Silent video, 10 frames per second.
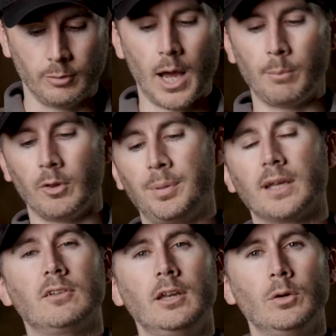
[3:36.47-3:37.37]
the bottom of the
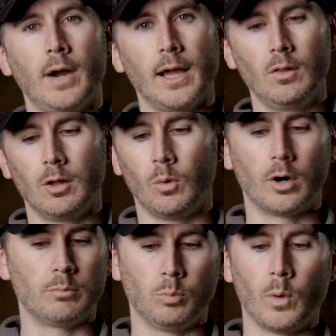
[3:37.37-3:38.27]
Picatinny rail
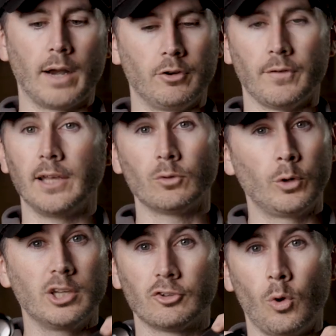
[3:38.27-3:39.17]
or whatever device, or you
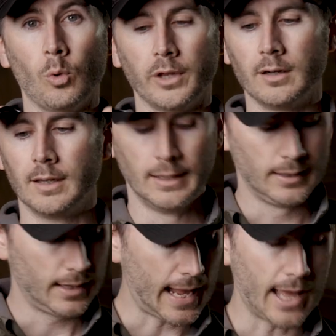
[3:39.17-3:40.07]
can just hold it.
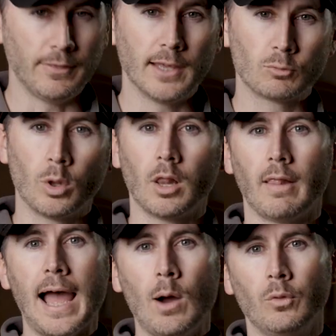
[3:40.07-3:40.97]
And this will
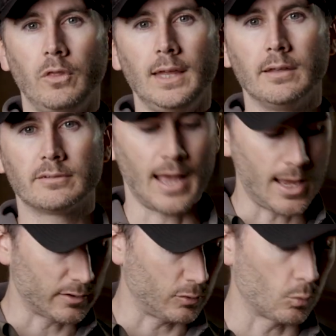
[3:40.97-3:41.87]
allow the
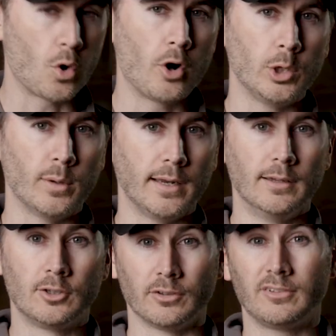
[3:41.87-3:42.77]
SIONYX Aurora unit
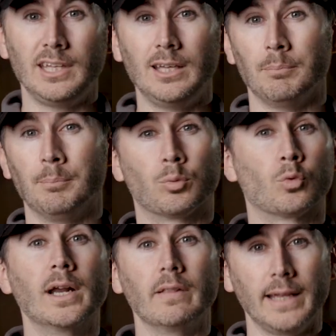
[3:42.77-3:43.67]
to see
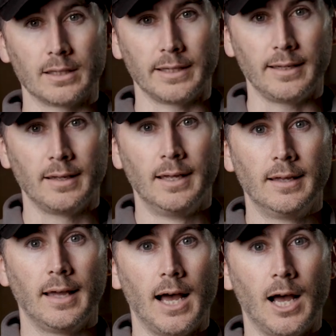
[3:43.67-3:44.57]
brilliantly.
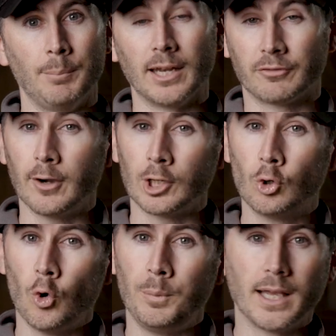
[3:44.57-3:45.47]
And it's very
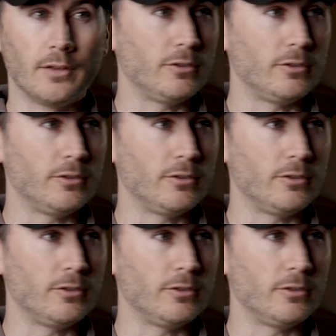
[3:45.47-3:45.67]
cool because